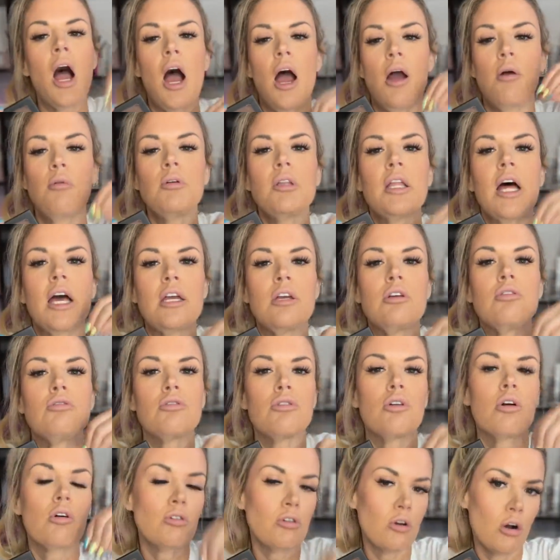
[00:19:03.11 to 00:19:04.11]
I would like you
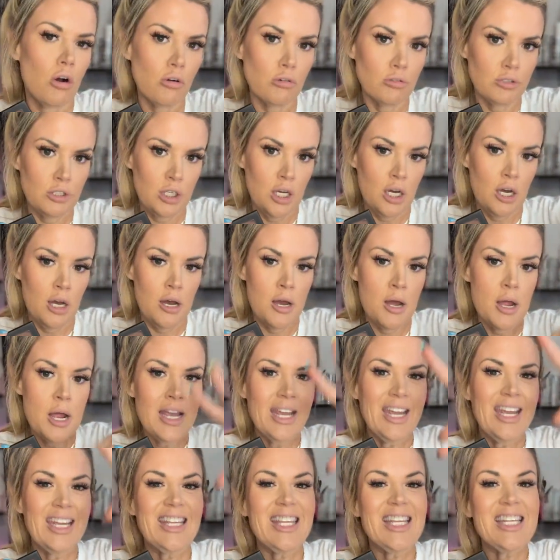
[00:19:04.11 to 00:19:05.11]
to go to Ulta,
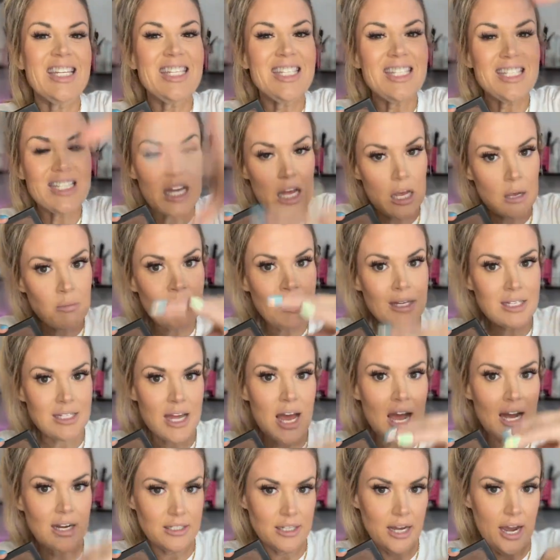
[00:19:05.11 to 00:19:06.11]
get the same
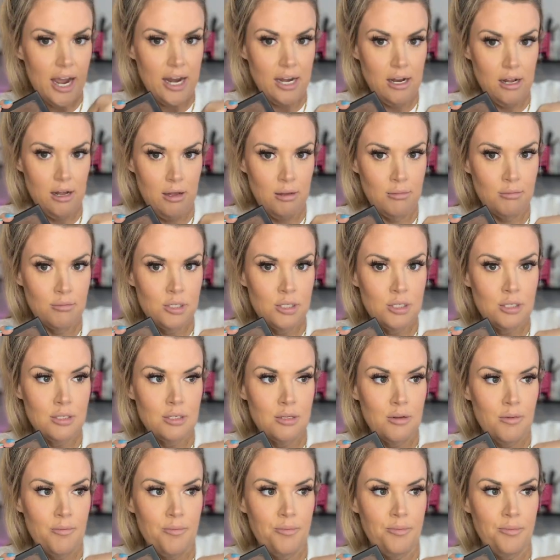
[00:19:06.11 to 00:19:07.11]
exact
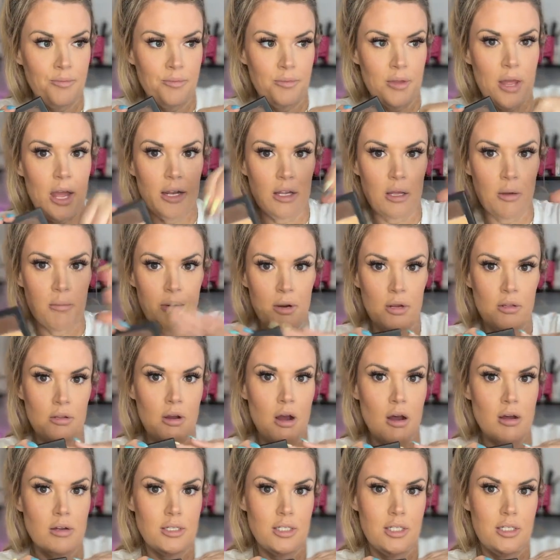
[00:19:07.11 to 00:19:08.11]
items, and compare
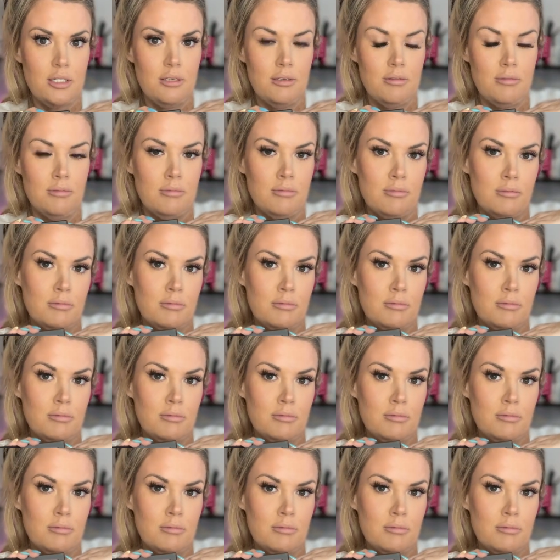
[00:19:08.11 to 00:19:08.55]
the cost.